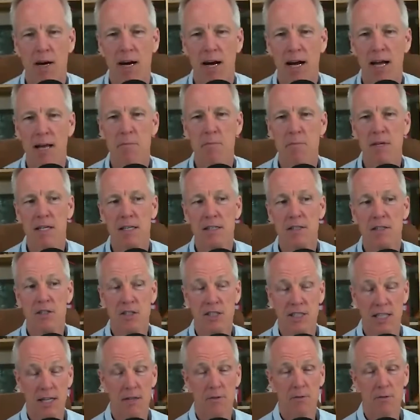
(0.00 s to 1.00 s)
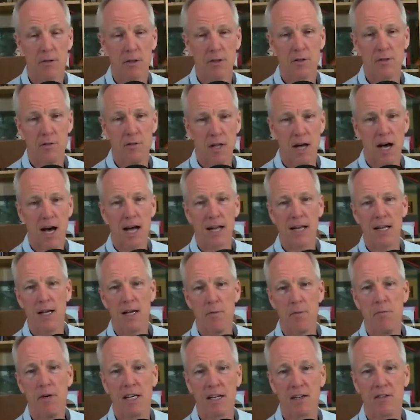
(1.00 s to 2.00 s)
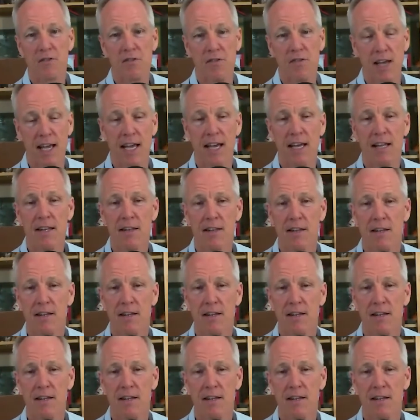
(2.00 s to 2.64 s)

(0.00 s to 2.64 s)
in general not a big fan